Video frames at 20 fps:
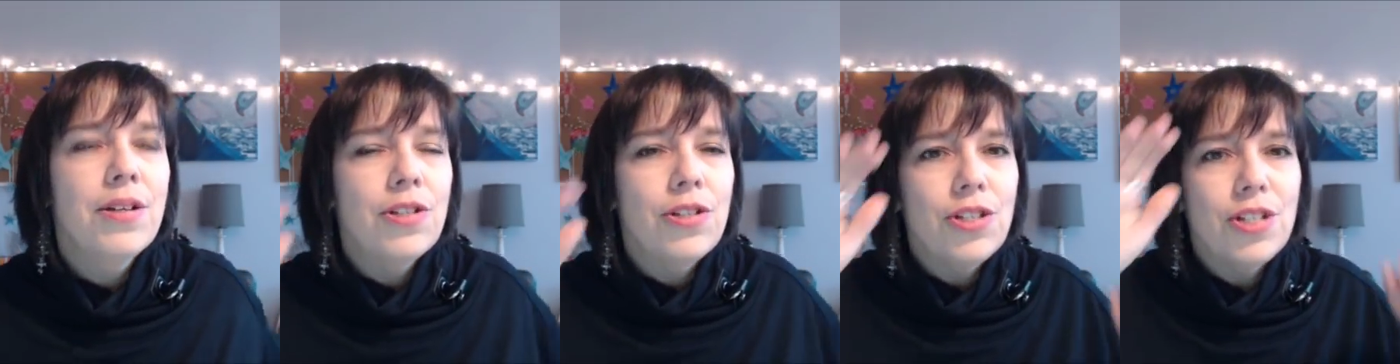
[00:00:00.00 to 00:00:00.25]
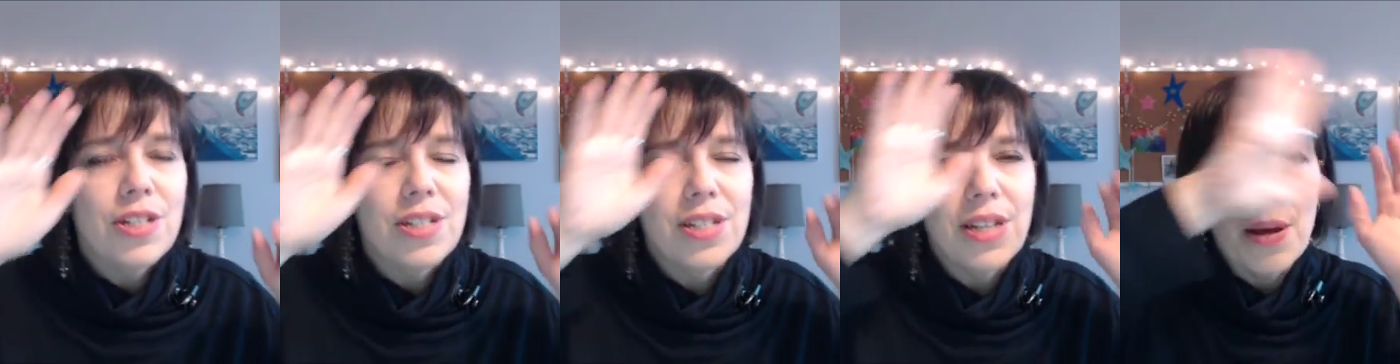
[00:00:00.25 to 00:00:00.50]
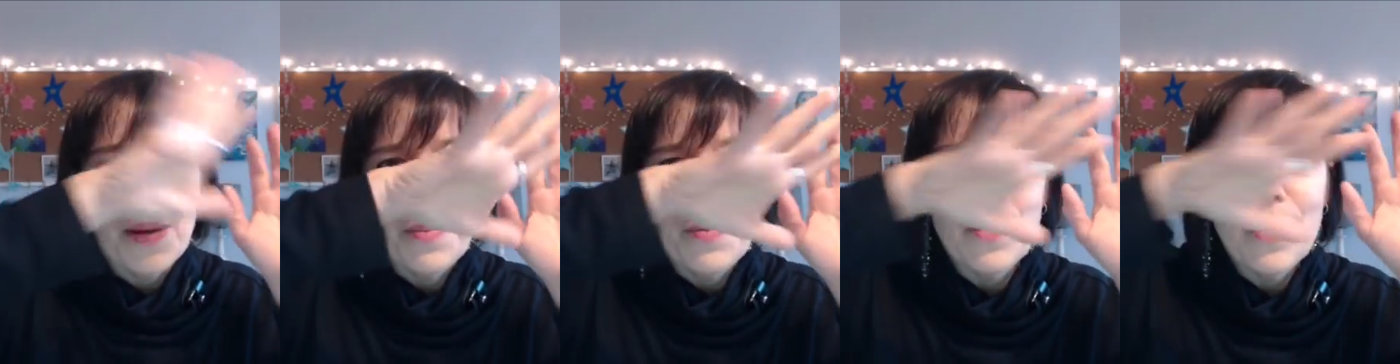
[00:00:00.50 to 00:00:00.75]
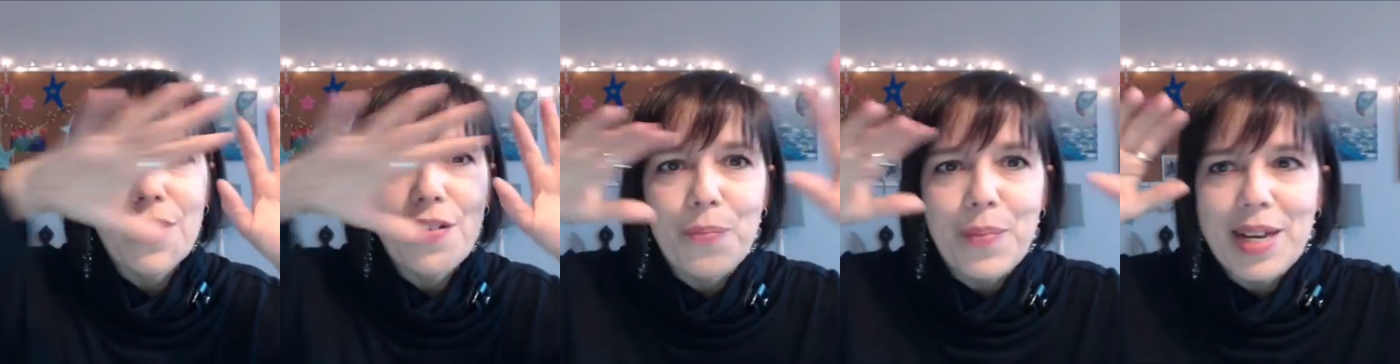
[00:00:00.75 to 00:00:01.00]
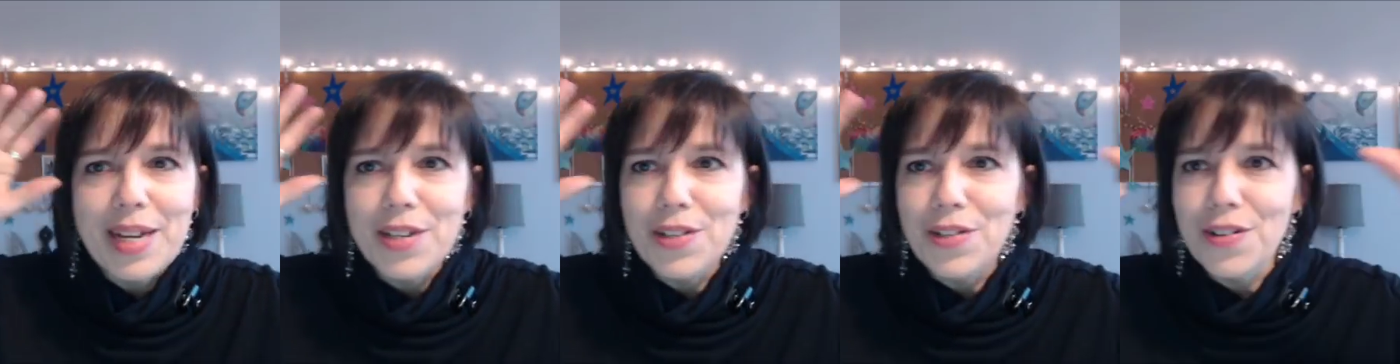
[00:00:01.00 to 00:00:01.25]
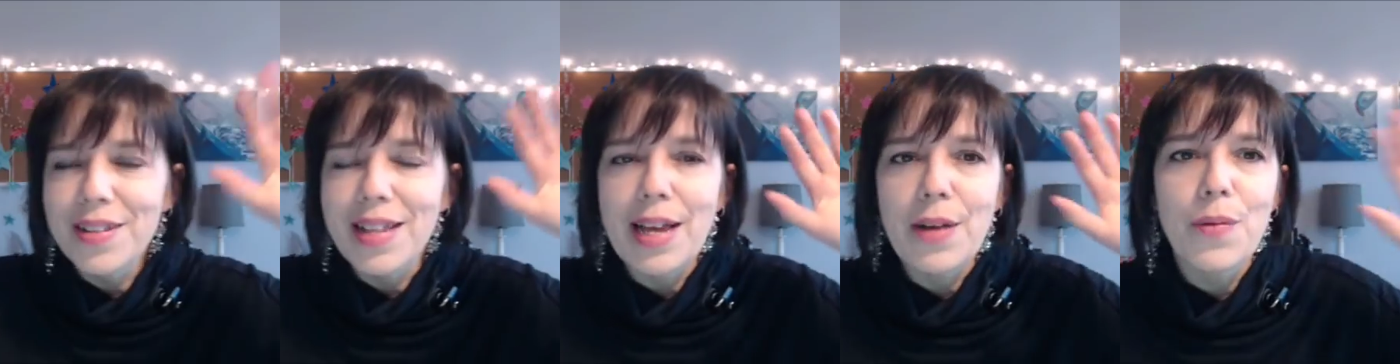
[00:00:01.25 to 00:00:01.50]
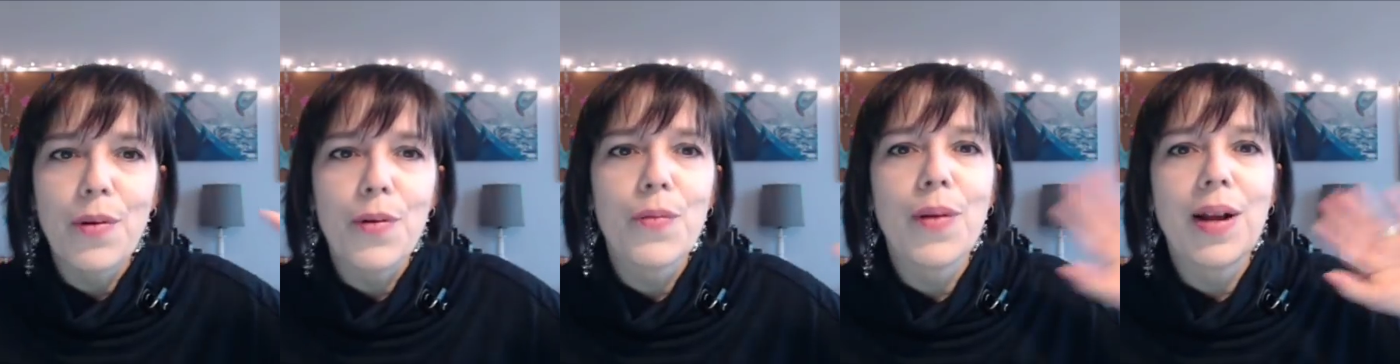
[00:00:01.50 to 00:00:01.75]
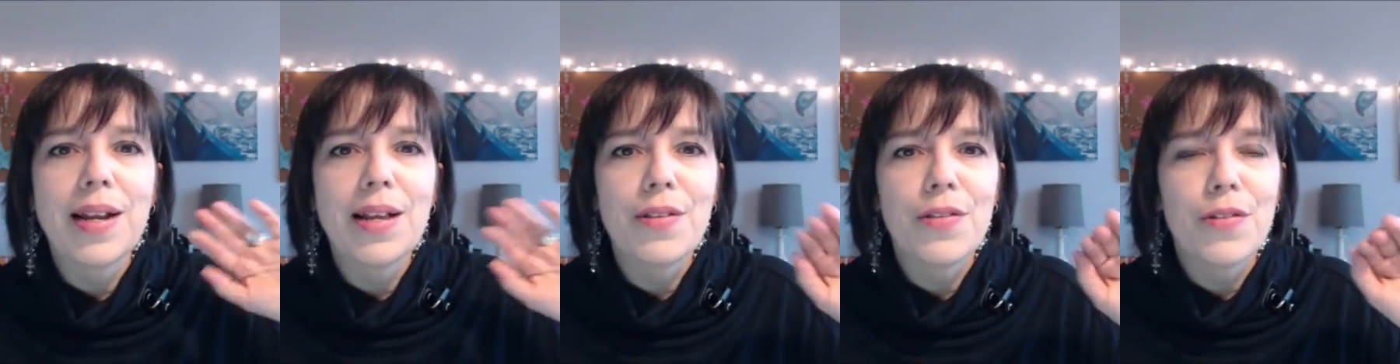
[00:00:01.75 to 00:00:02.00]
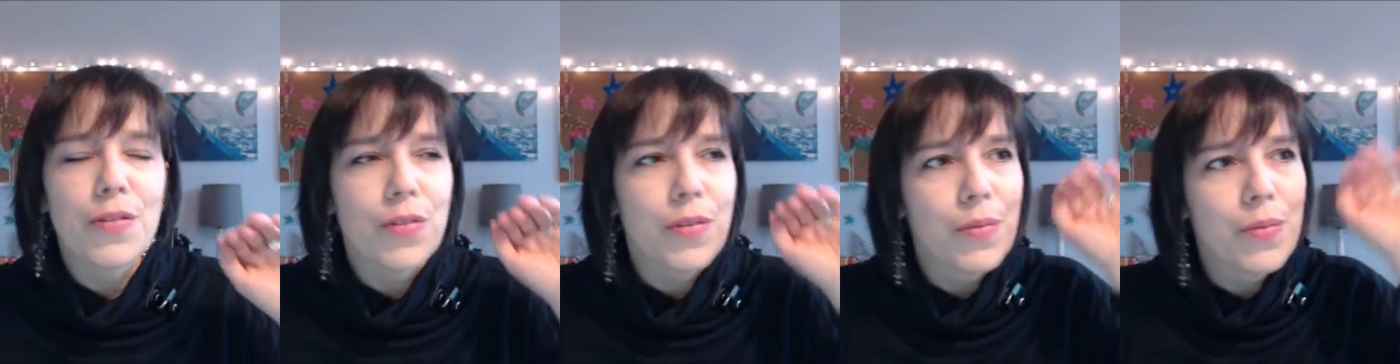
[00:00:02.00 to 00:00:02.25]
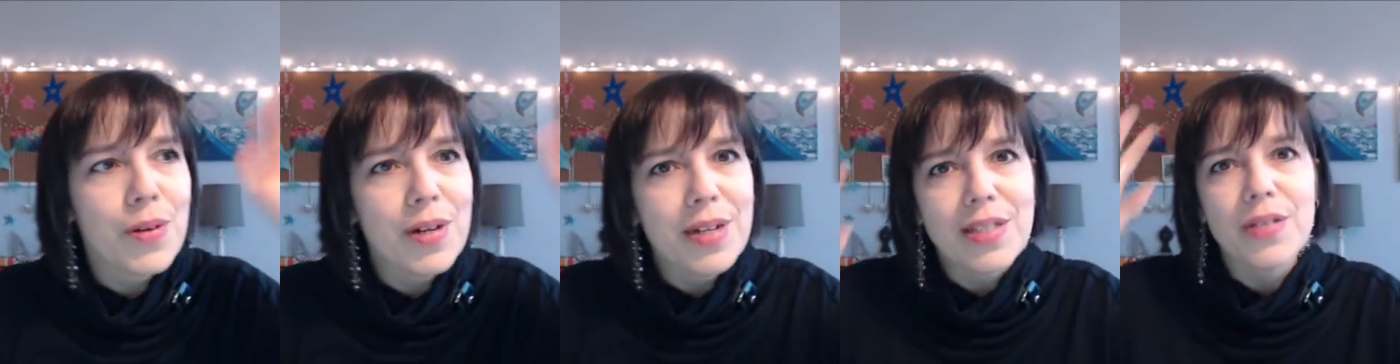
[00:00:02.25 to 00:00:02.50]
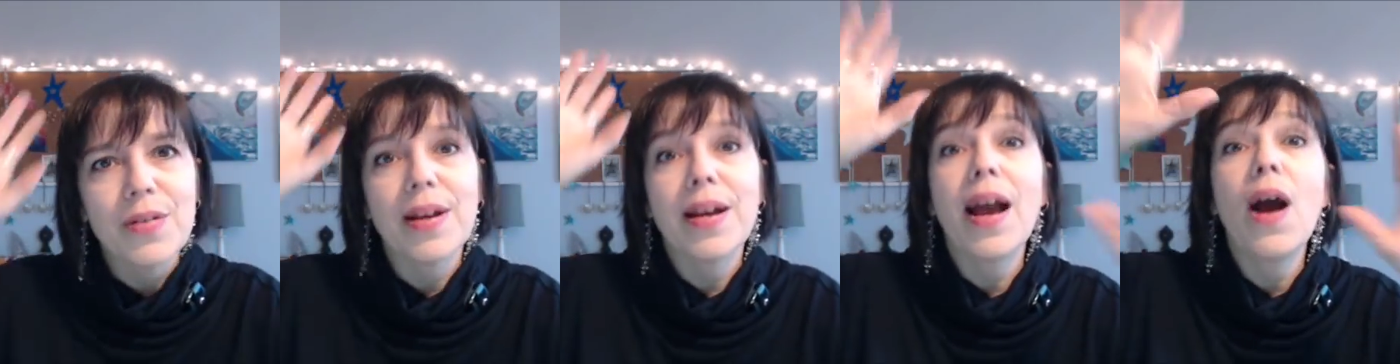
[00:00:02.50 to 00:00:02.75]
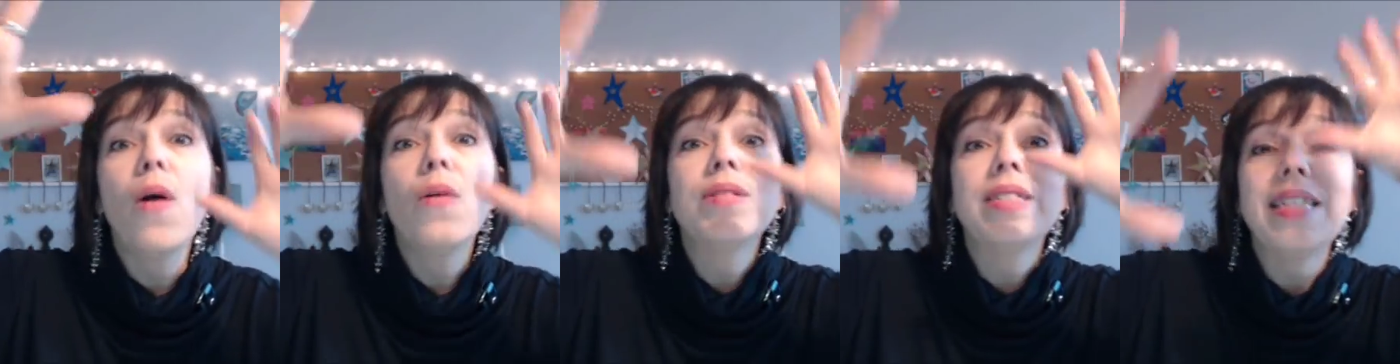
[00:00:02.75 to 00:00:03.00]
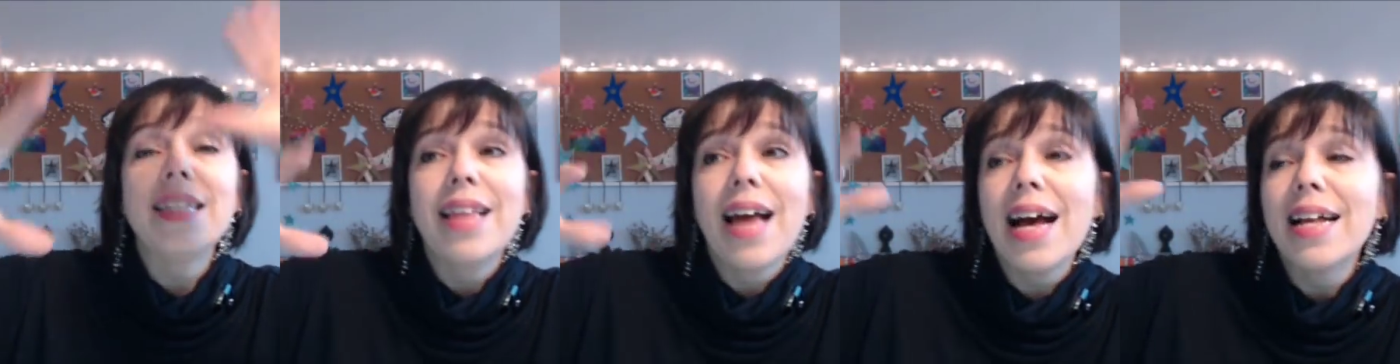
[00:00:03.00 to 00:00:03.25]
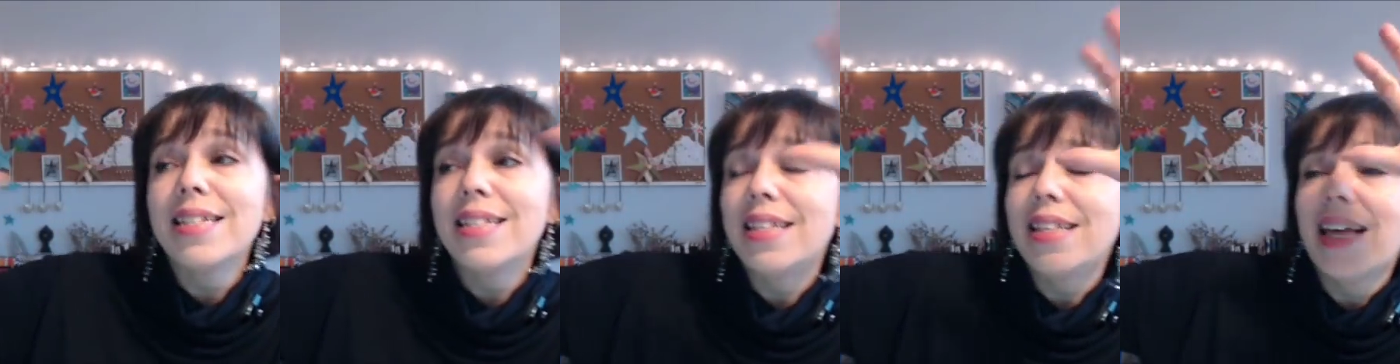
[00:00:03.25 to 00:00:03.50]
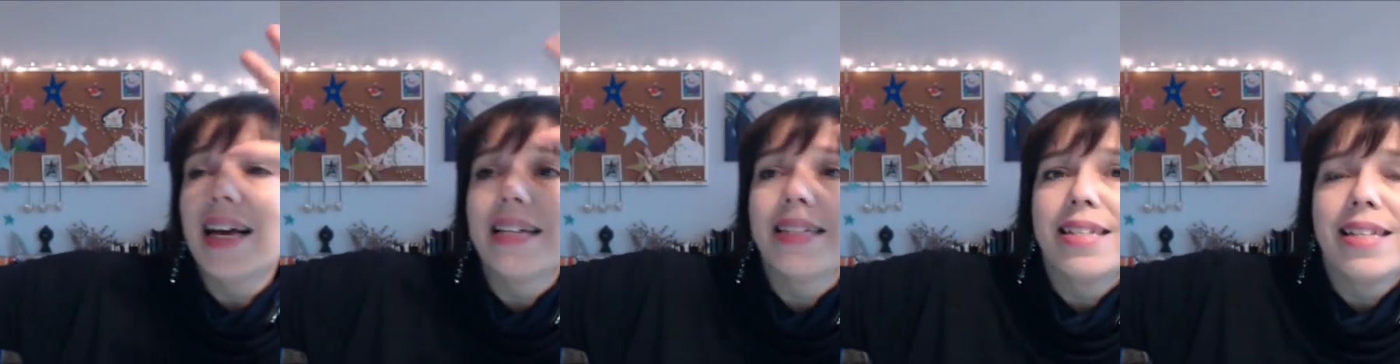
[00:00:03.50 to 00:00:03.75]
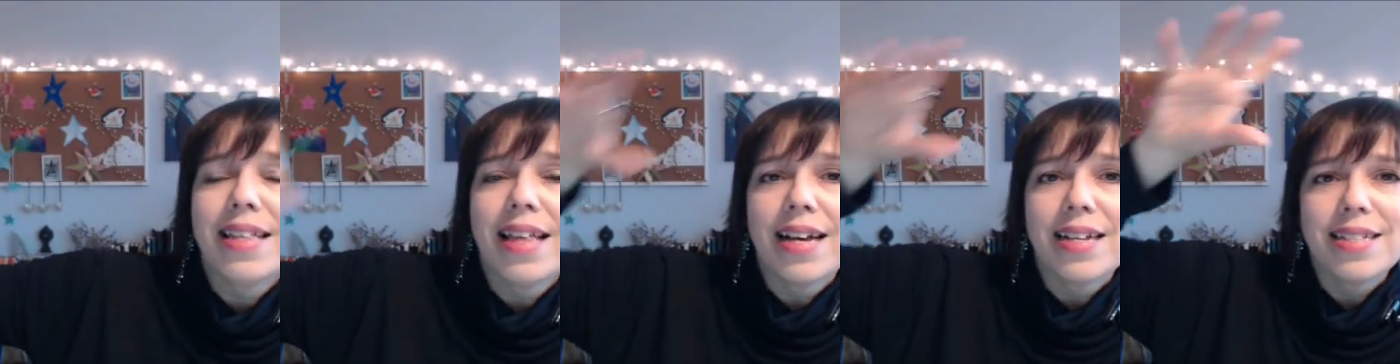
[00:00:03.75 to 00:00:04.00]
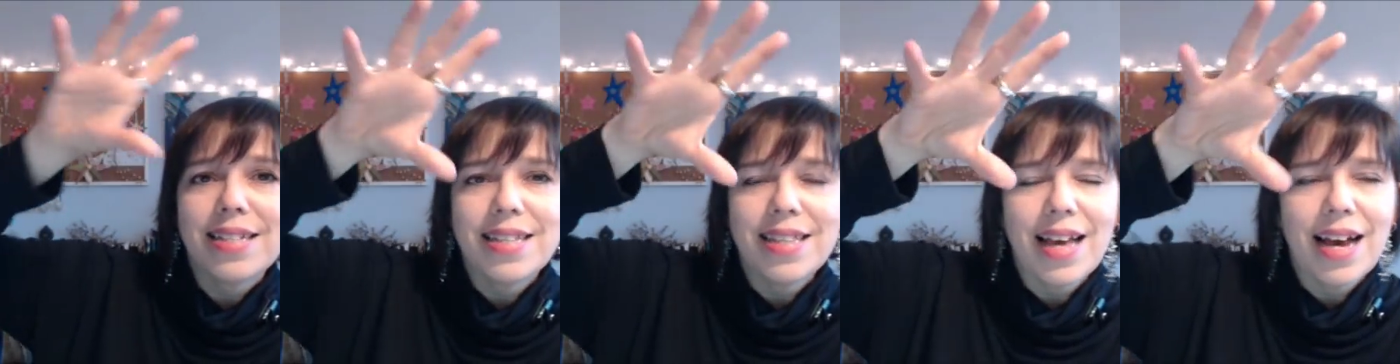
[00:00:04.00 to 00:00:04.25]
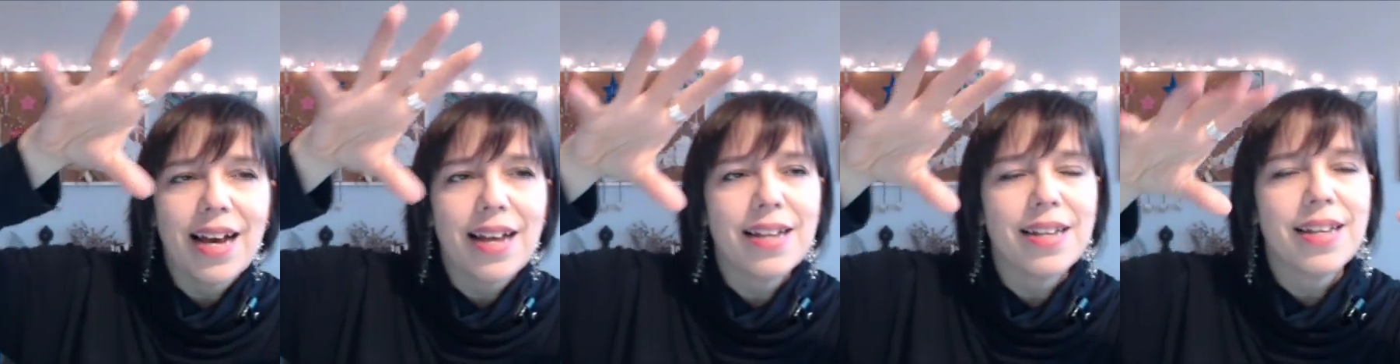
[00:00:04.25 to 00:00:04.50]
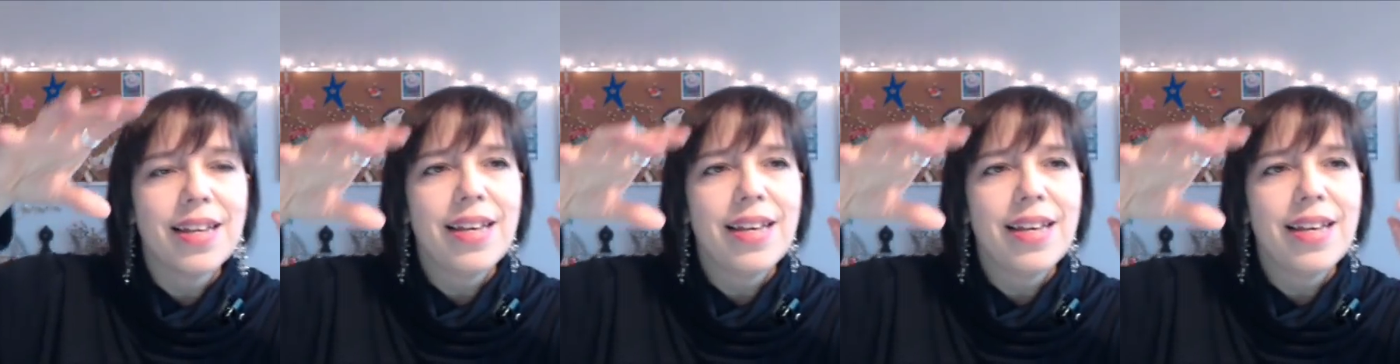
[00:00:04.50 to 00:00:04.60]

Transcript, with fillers: just a brief picture, like we're running through the woods going, oh, see that, see that, see that, see that.